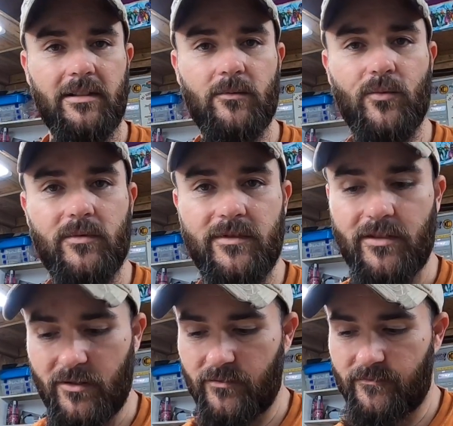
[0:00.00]
at, you
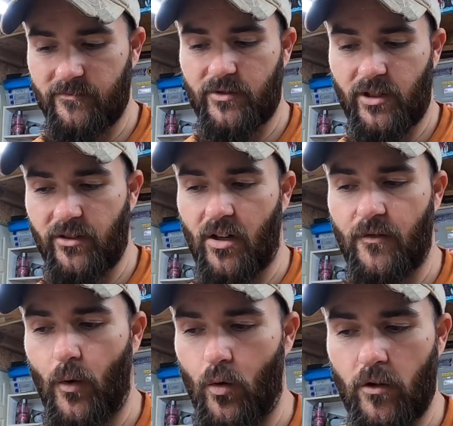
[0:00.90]
know, show you all
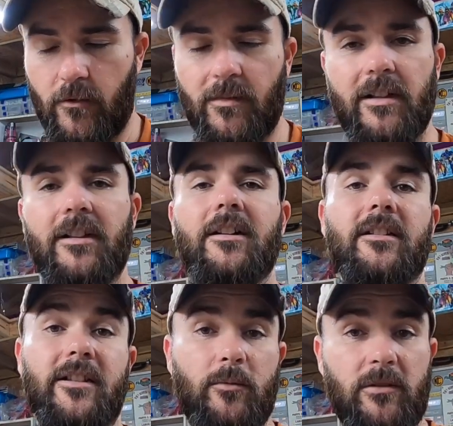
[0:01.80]
four of them.
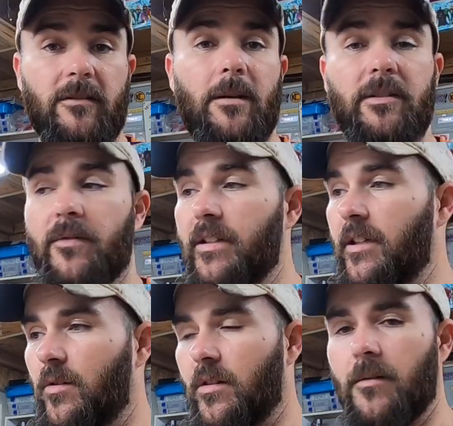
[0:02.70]
then we'll wrap the
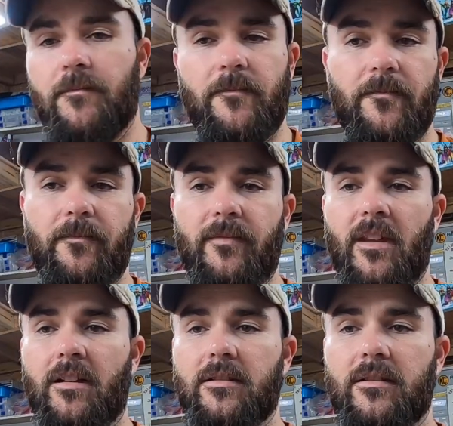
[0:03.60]
video up.
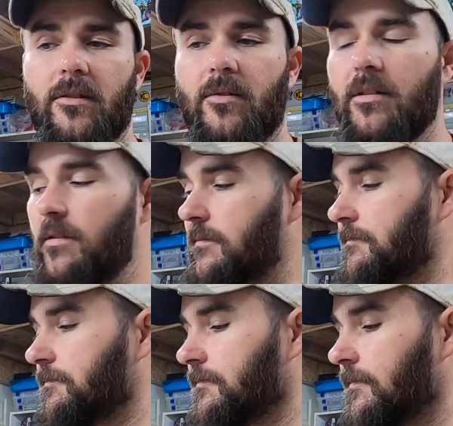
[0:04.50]
So, um,
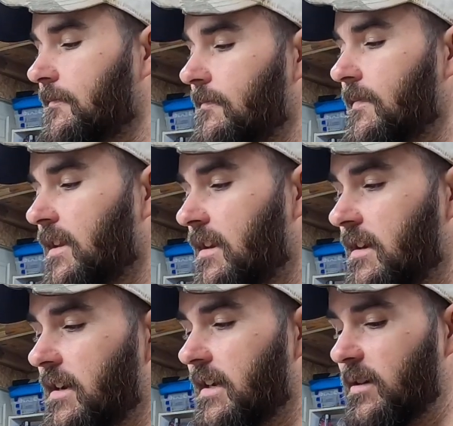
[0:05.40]

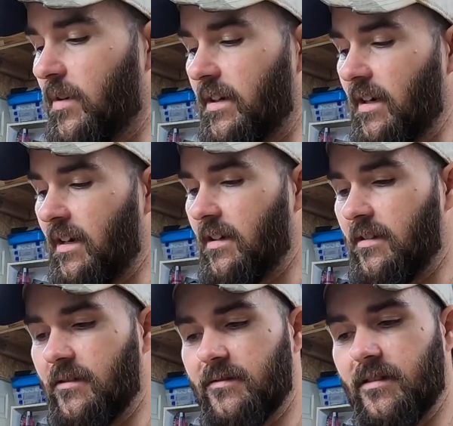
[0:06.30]
anyway, I,
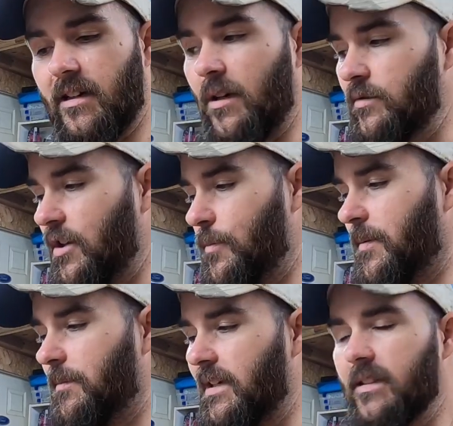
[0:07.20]
I was
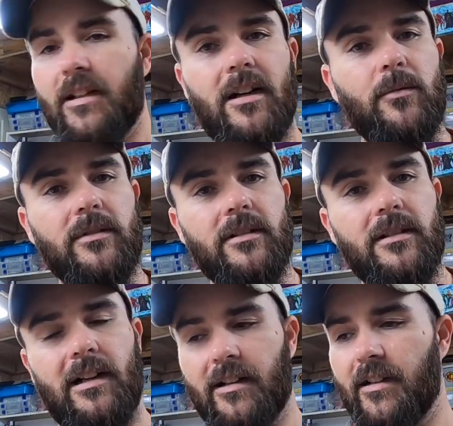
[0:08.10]
hoping by now I would,
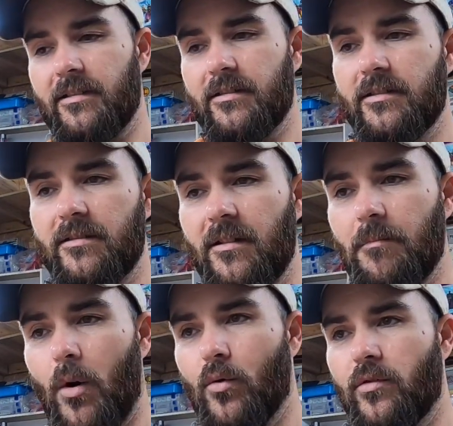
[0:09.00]
I got a, a
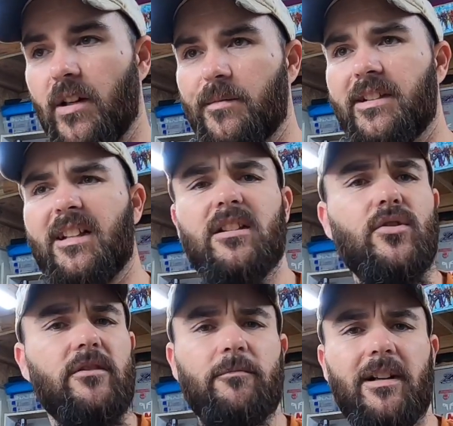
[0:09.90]
mold coming in. I
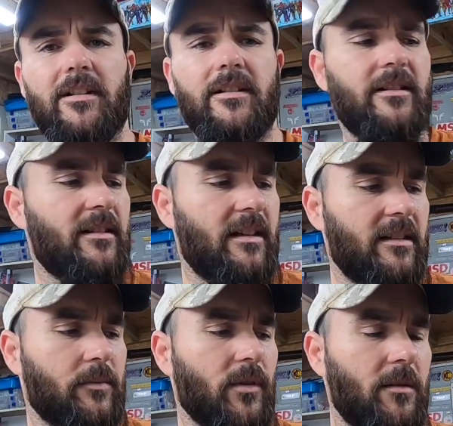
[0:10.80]
know everybody
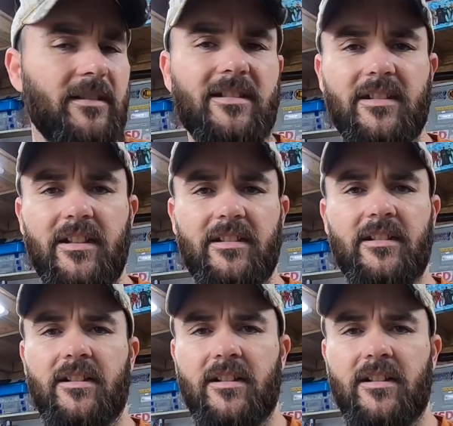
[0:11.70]
has probably seen it